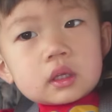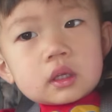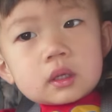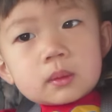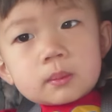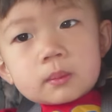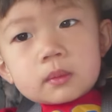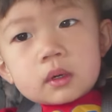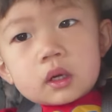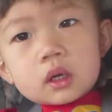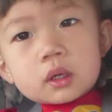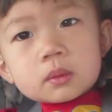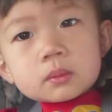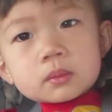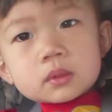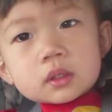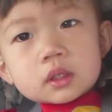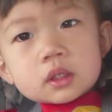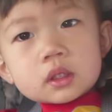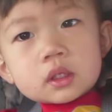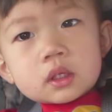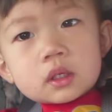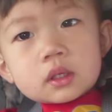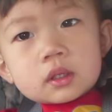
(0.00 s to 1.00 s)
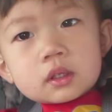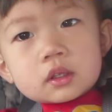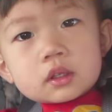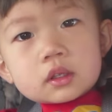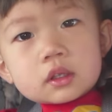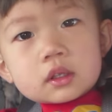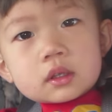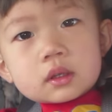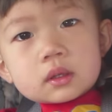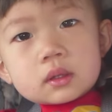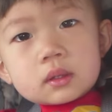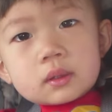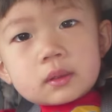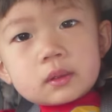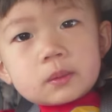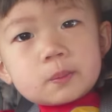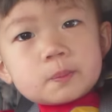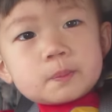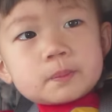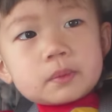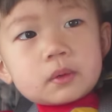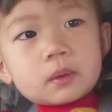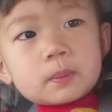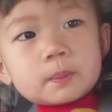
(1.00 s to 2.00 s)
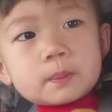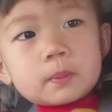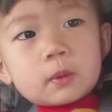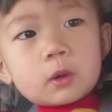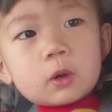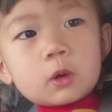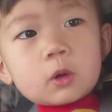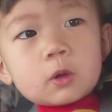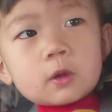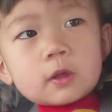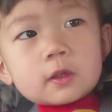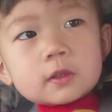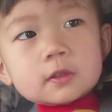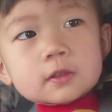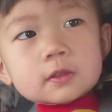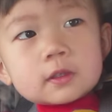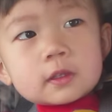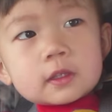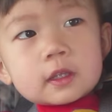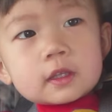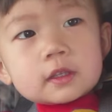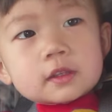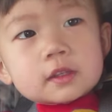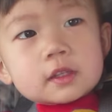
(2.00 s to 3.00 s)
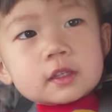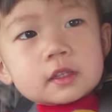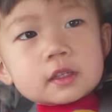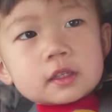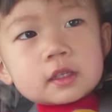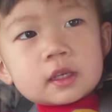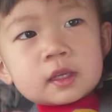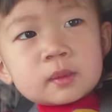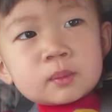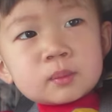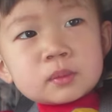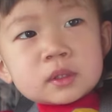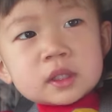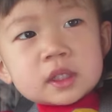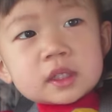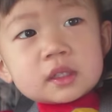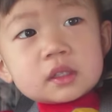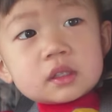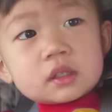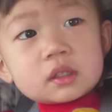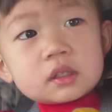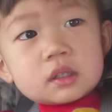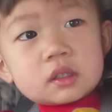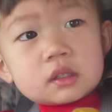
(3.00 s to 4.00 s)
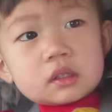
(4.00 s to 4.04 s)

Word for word: Mommy and Popo and Daddy and me.